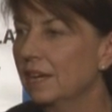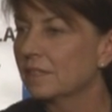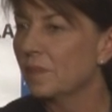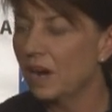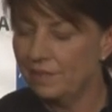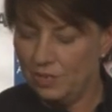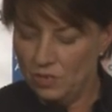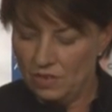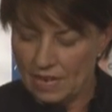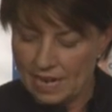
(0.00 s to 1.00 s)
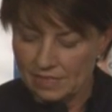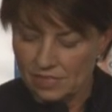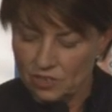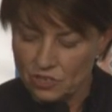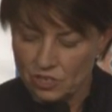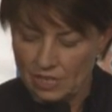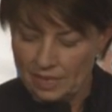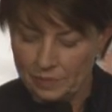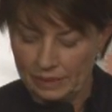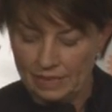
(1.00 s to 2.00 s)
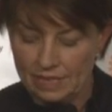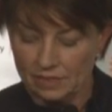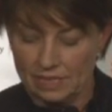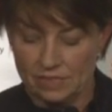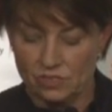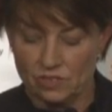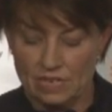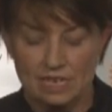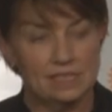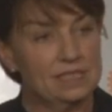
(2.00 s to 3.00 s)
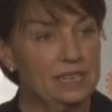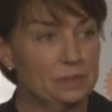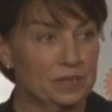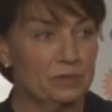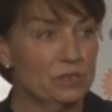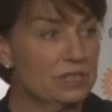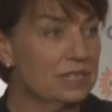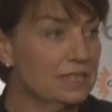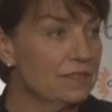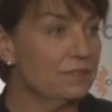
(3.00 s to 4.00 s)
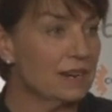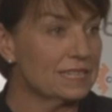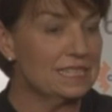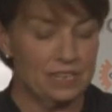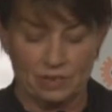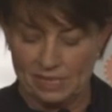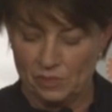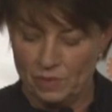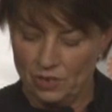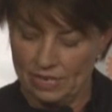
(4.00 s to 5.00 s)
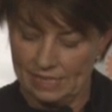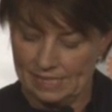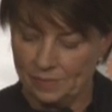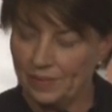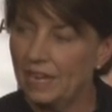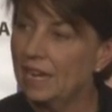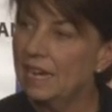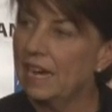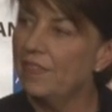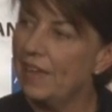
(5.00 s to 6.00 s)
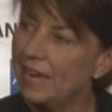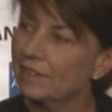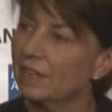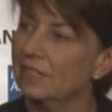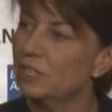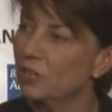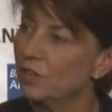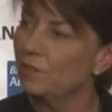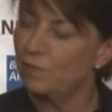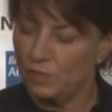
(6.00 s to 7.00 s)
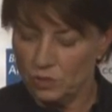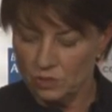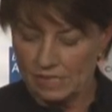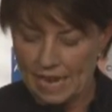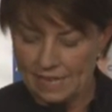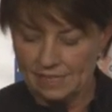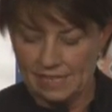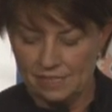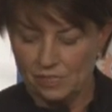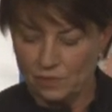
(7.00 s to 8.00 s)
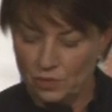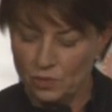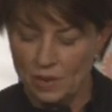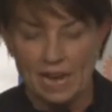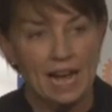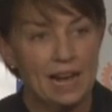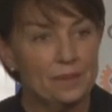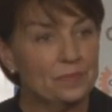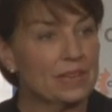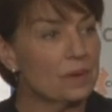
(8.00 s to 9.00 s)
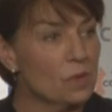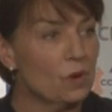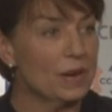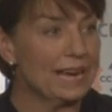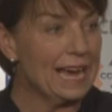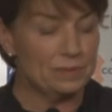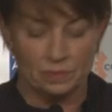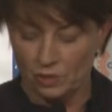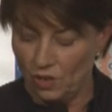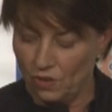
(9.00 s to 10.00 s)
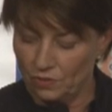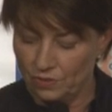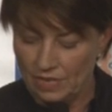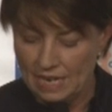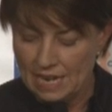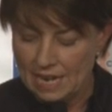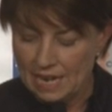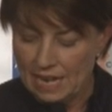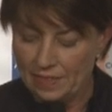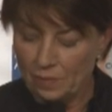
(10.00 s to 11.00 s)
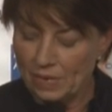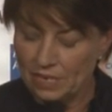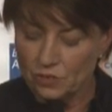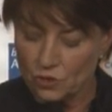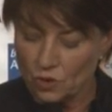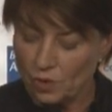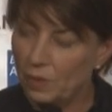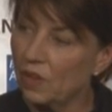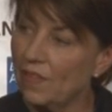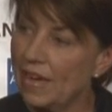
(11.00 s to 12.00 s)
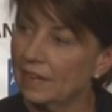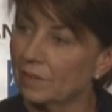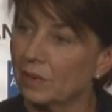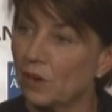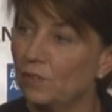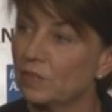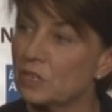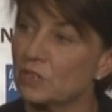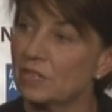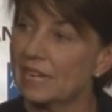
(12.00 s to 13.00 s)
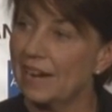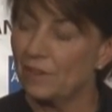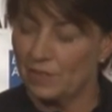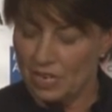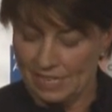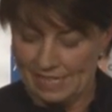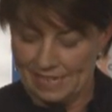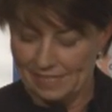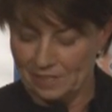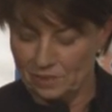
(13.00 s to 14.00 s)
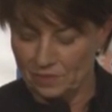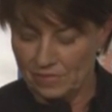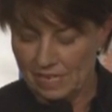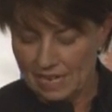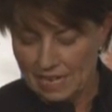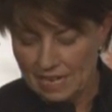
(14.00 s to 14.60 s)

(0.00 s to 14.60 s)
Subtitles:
It's my view that our social and political history is deeply rooted in the frontier experience, and that in turn fuels our sense of who we are and what we're capable of, and that we can draw upon that, and we often do, to galvanise ourselves.